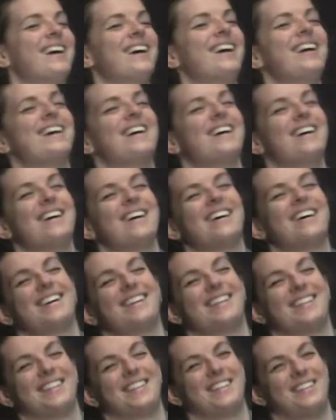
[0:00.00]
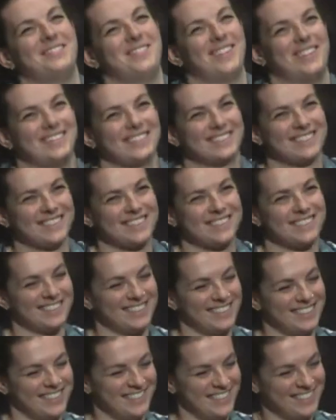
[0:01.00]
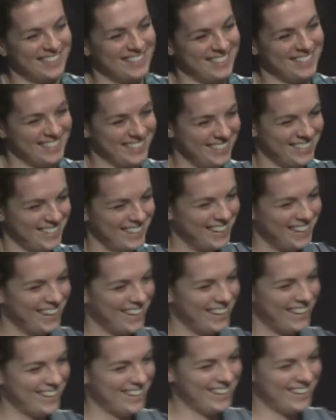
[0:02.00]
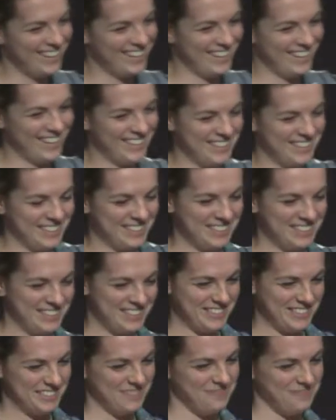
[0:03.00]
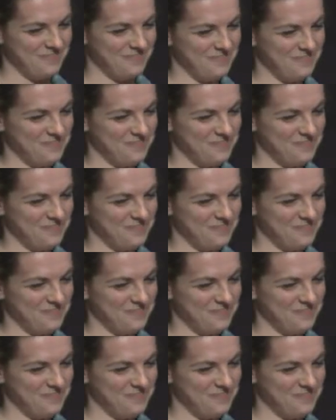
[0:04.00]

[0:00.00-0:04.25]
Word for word: Yeah, last one. Um, so she's going